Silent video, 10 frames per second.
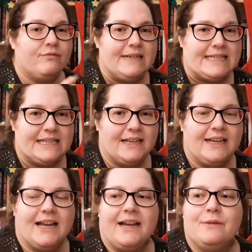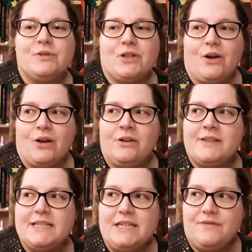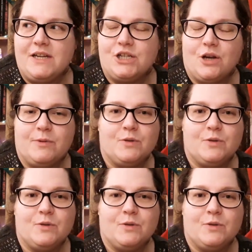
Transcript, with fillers: recently, and it was on the TV show